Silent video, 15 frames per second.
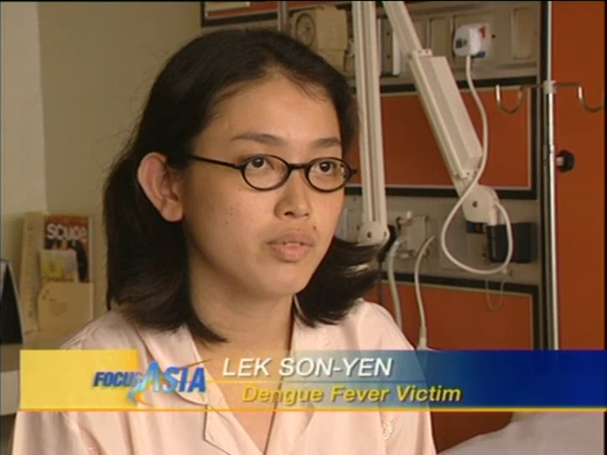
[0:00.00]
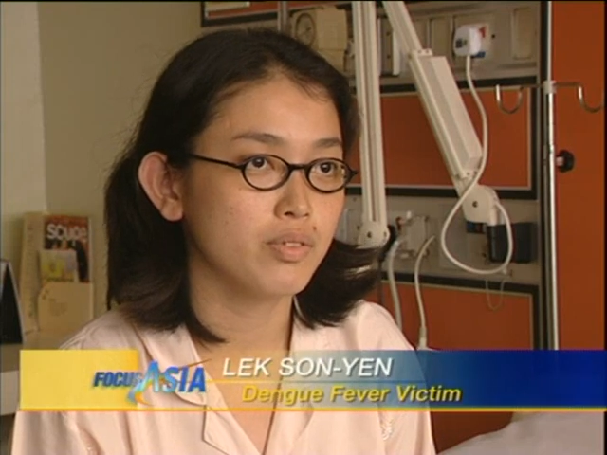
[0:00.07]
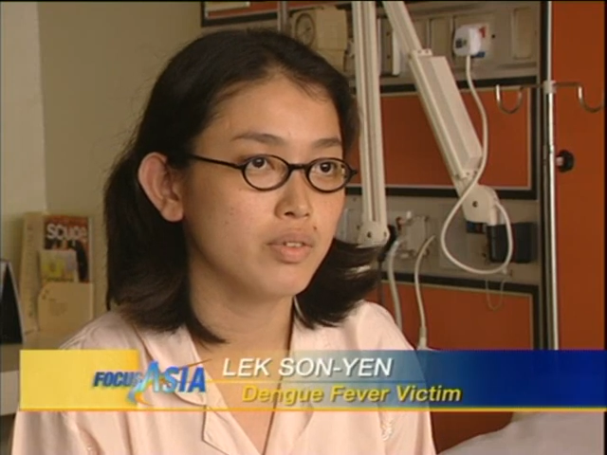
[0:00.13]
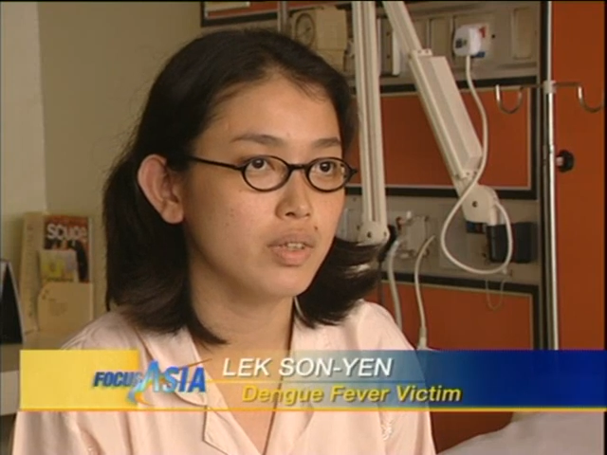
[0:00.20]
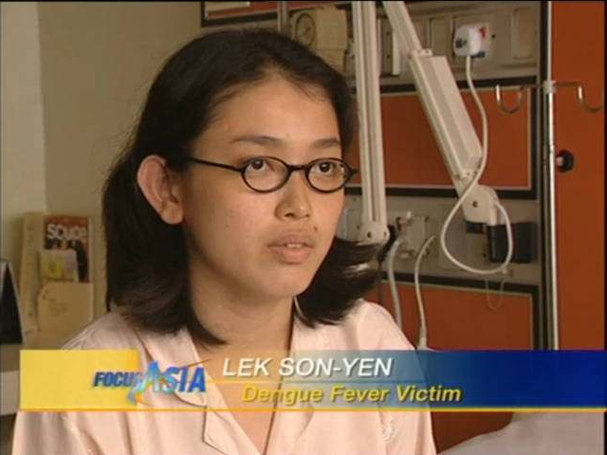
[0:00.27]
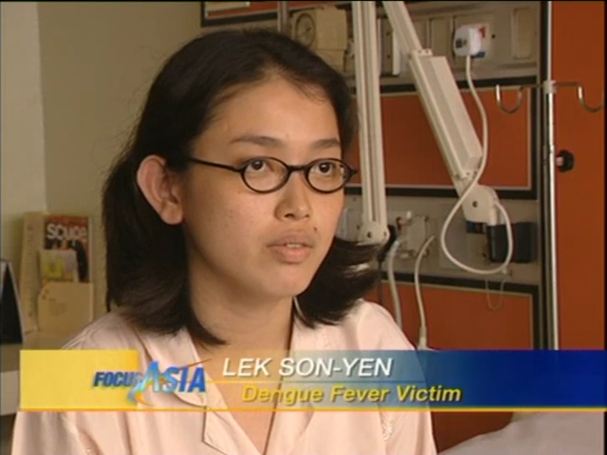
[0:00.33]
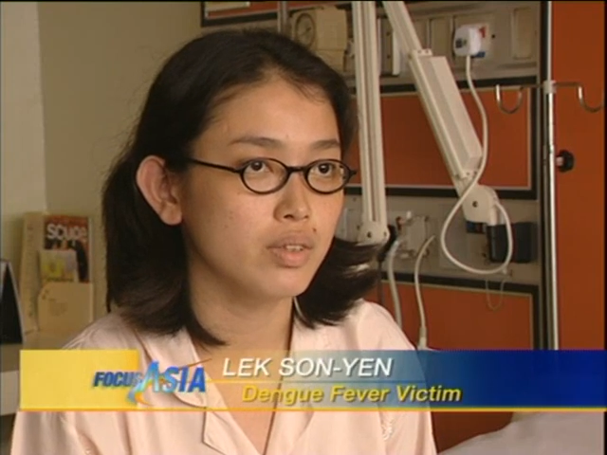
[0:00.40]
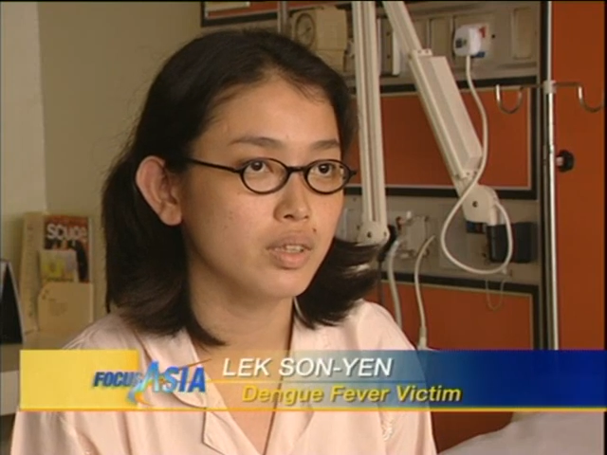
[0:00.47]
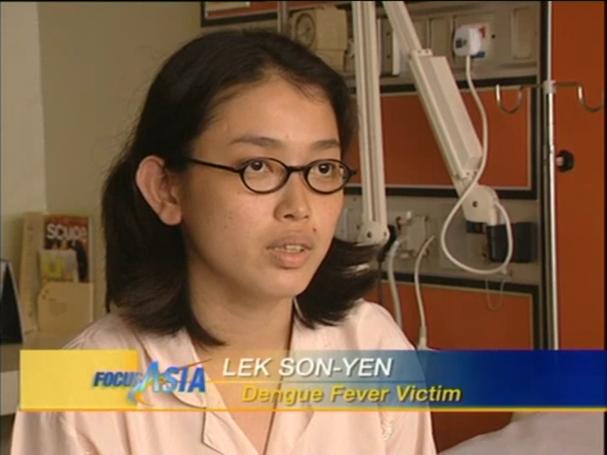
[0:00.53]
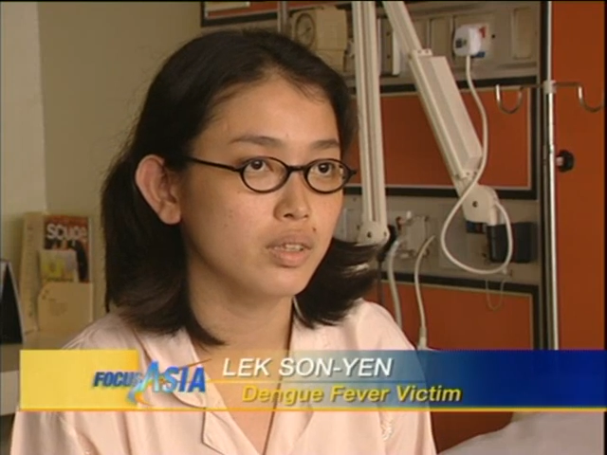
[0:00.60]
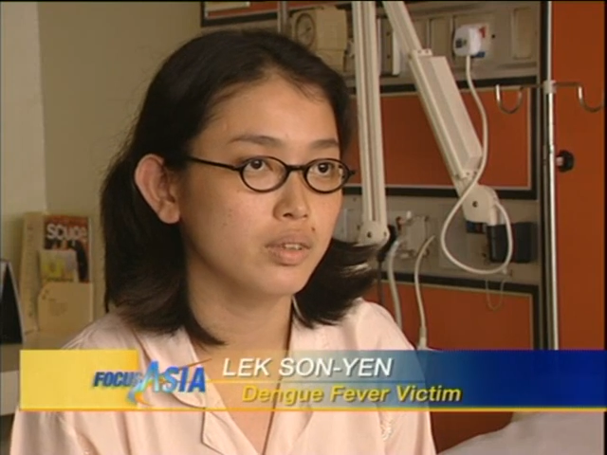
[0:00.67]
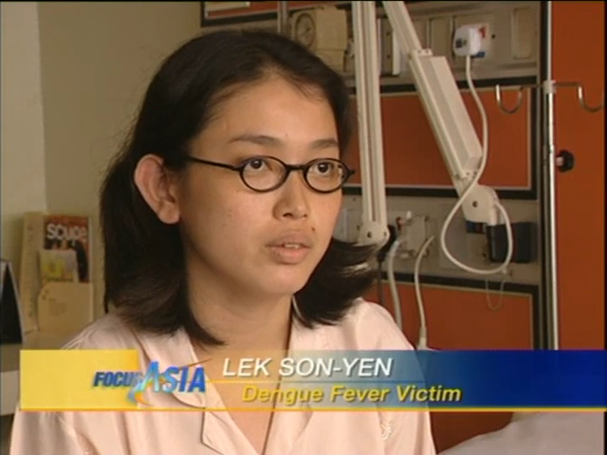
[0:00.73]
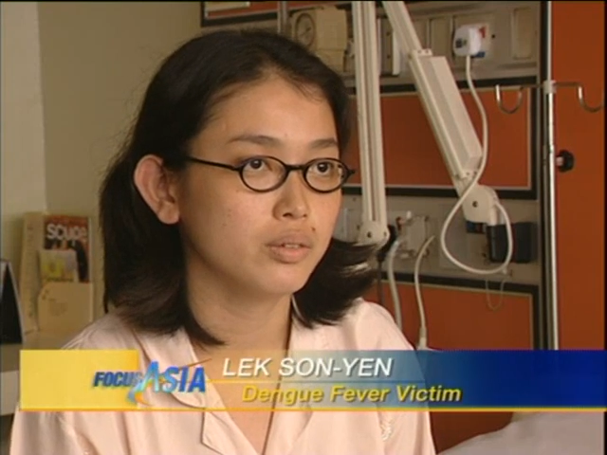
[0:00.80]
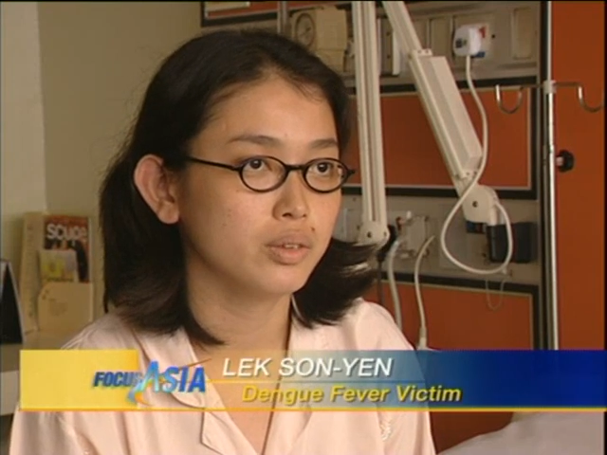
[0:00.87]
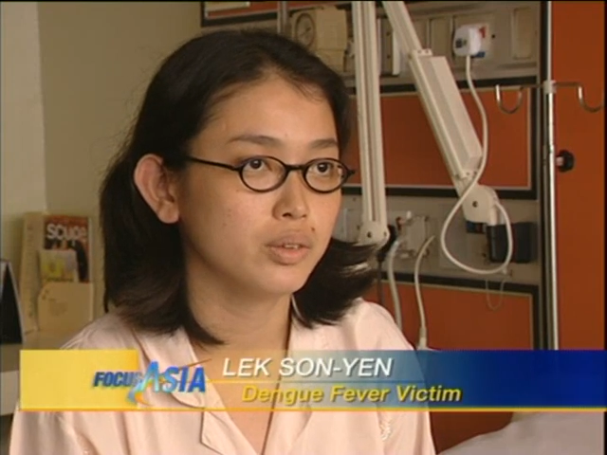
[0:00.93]
fever,
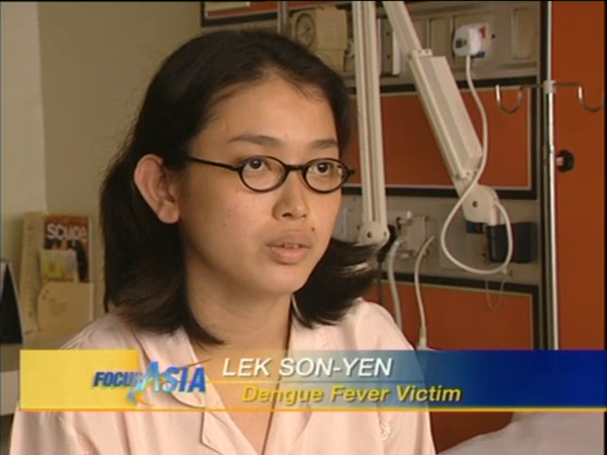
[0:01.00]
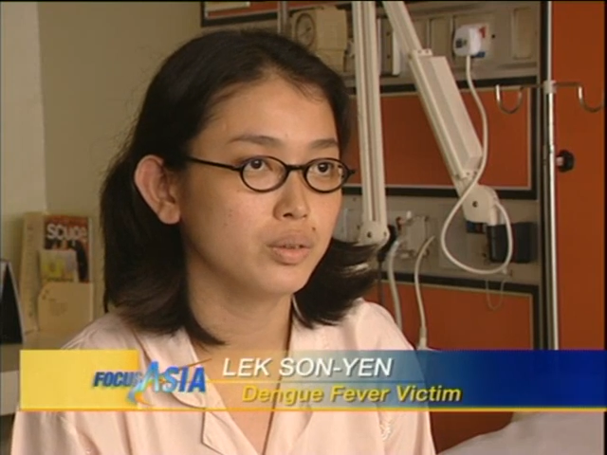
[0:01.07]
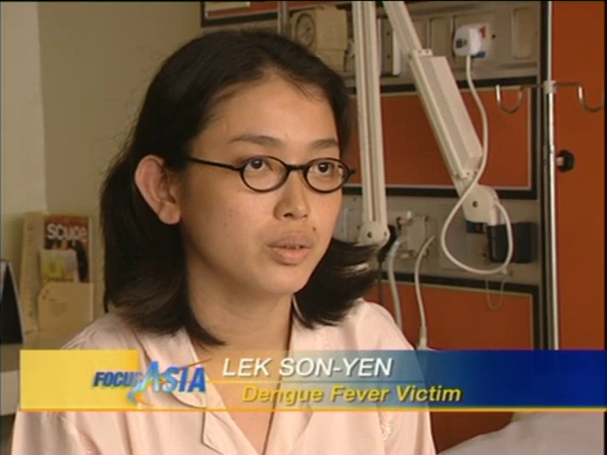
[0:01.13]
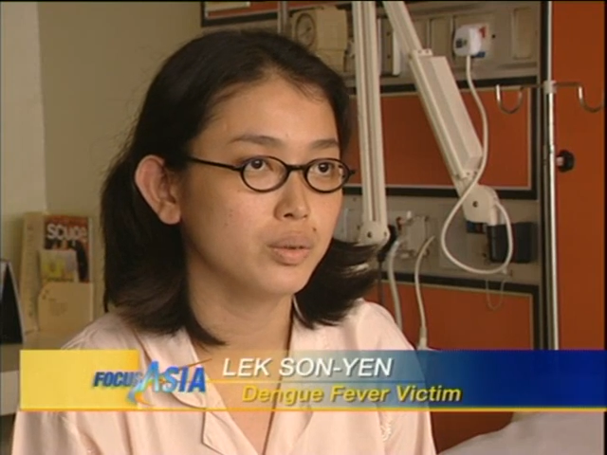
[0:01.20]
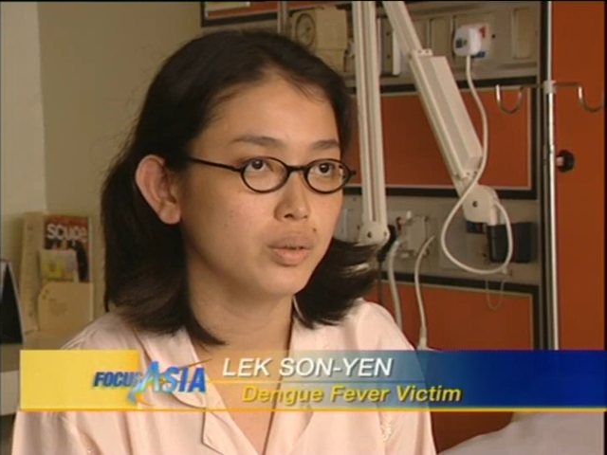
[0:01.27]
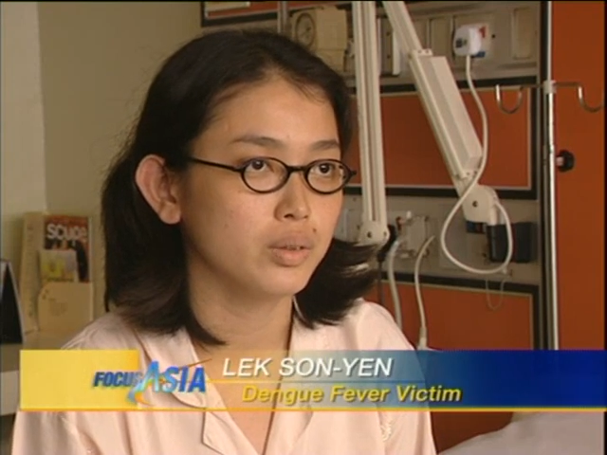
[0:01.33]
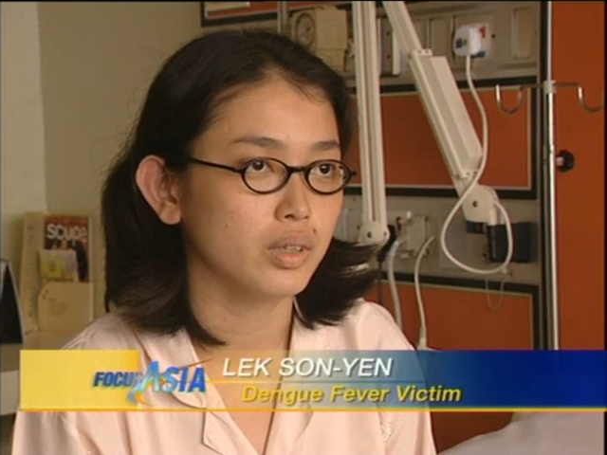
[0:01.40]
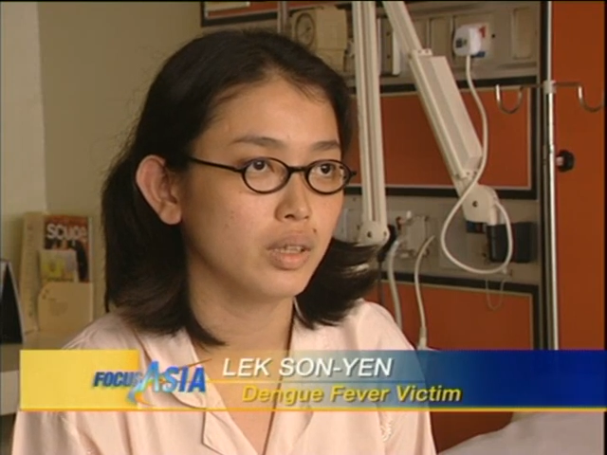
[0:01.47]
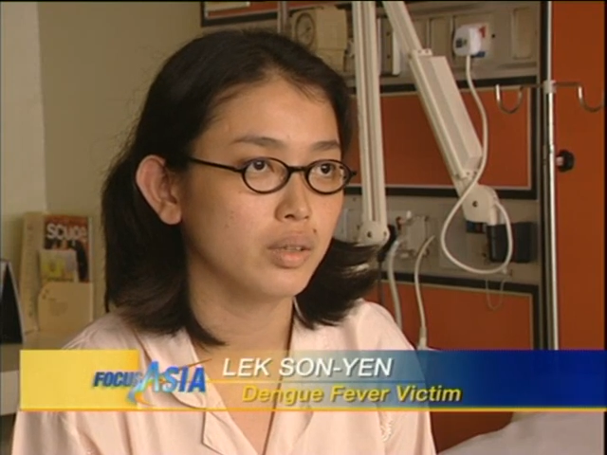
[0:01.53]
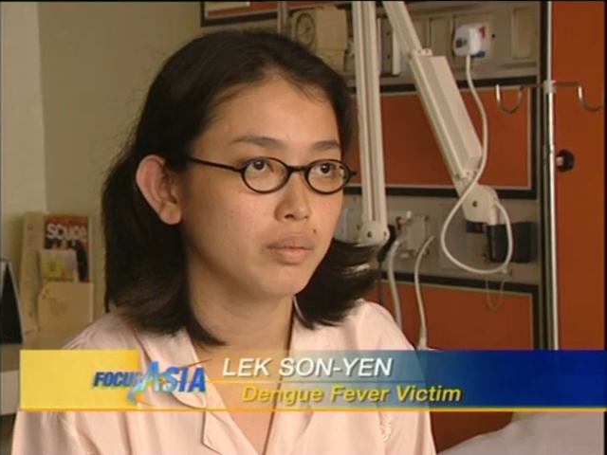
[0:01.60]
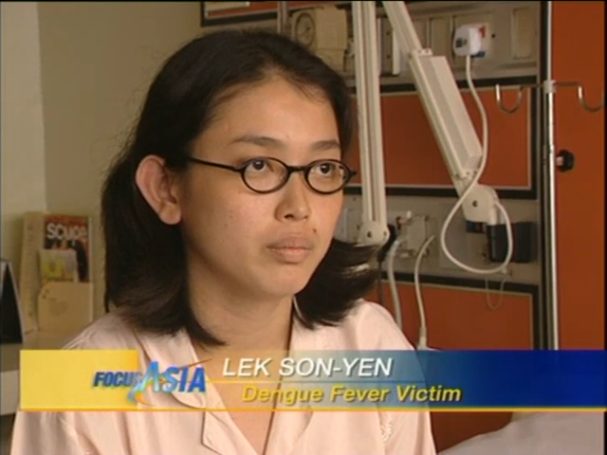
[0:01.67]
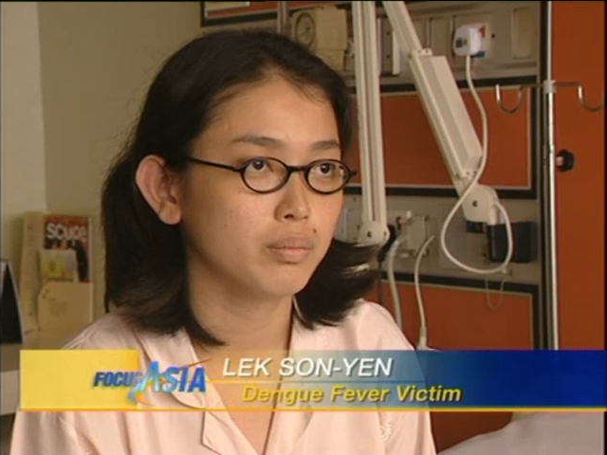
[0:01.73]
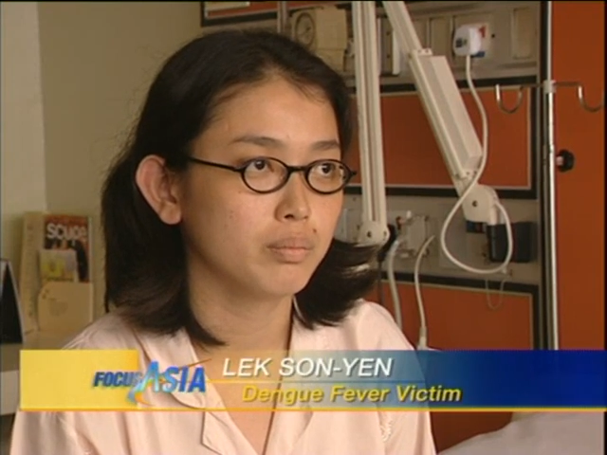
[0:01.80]
so it's like,